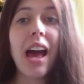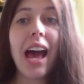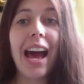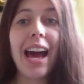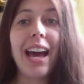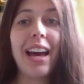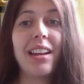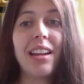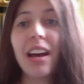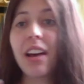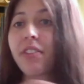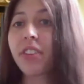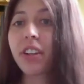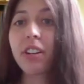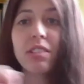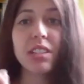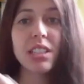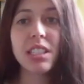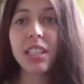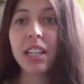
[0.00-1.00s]
and having
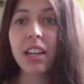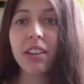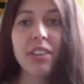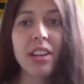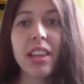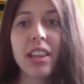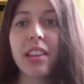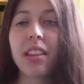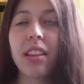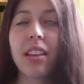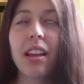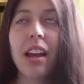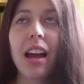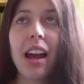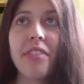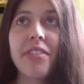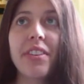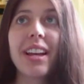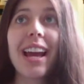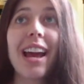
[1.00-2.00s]
written every
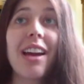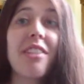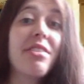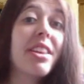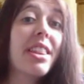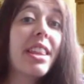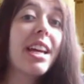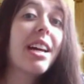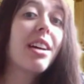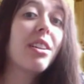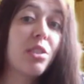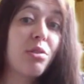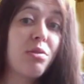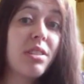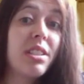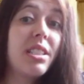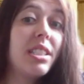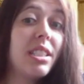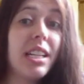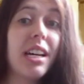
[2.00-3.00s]
having everything else
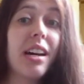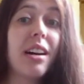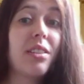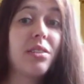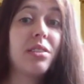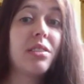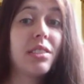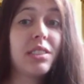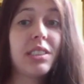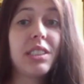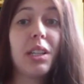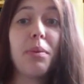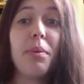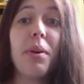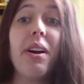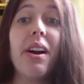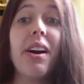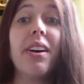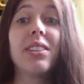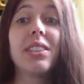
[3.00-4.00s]
written down
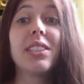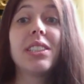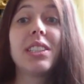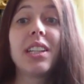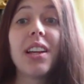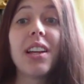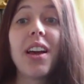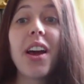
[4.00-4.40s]
somewhere else